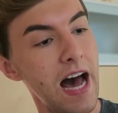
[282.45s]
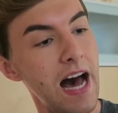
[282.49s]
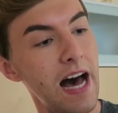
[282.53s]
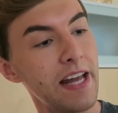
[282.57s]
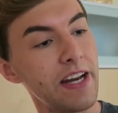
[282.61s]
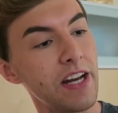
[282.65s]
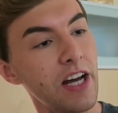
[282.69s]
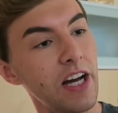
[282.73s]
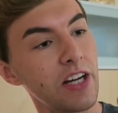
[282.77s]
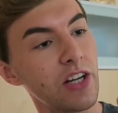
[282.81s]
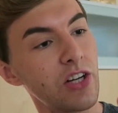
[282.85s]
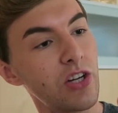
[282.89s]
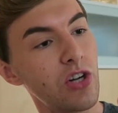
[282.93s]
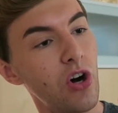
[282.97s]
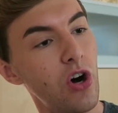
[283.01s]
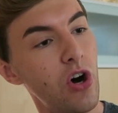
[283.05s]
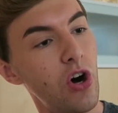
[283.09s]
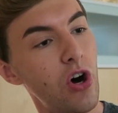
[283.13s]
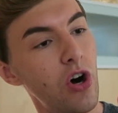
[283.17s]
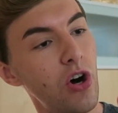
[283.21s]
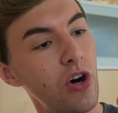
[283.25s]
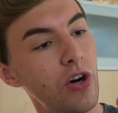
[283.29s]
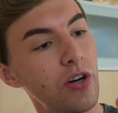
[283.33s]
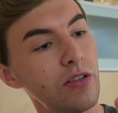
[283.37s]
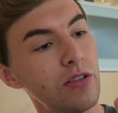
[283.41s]
And I
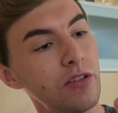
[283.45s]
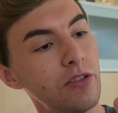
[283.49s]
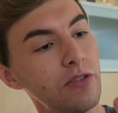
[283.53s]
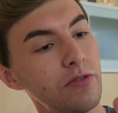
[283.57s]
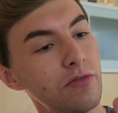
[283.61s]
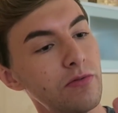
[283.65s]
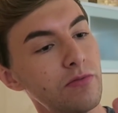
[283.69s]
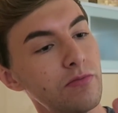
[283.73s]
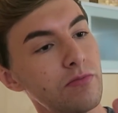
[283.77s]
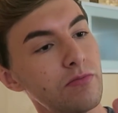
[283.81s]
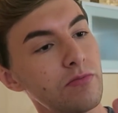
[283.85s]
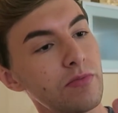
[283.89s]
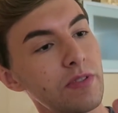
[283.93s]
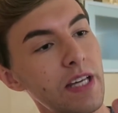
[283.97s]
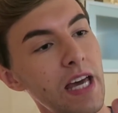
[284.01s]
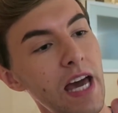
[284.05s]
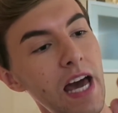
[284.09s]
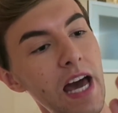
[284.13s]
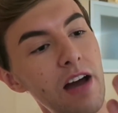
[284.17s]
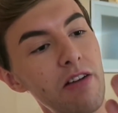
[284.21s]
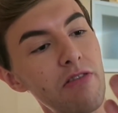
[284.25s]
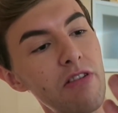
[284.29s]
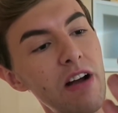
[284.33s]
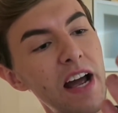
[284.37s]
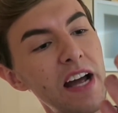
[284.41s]
got
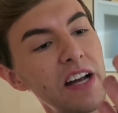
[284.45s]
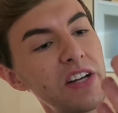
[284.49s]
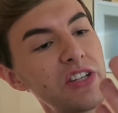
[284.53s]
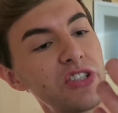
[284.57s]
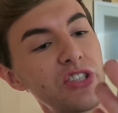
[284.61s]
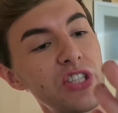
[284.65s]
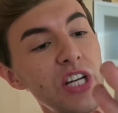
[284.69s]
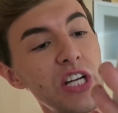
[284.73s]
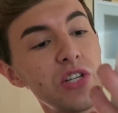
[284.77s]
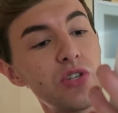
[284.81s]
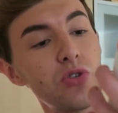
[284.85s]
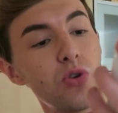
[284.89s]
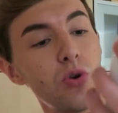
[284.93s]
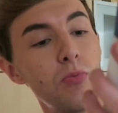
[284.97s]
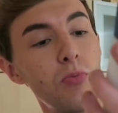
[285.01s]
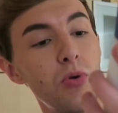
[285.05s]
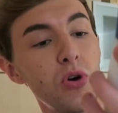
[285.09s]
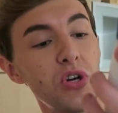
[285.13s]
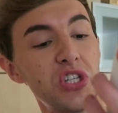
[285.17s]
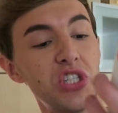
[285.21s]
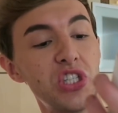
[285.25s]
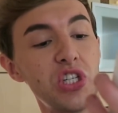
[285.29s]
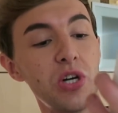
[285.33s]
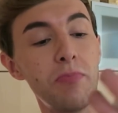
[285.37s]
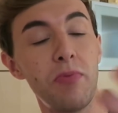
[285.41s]
Carex Gentle
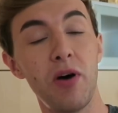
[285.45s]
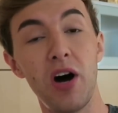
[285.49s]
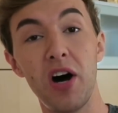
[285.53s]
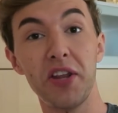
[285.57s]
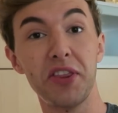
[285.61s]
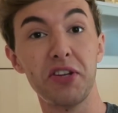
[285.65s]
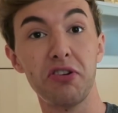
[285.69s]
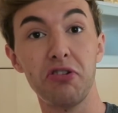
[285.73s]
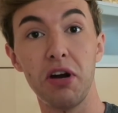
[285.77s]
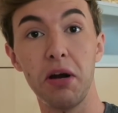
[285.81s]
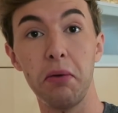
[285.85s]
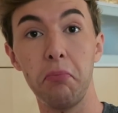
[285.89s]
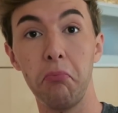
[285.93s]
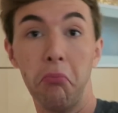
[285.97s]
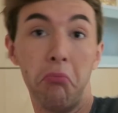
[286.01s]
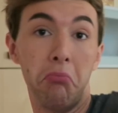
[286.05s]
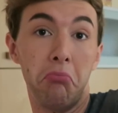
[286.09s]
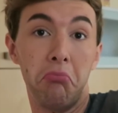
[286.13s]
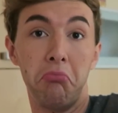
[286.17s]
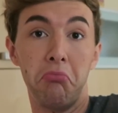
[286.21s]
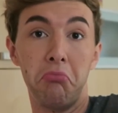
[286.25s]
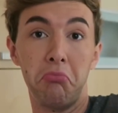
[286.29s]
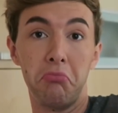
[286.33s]
Moisture Bath Cream.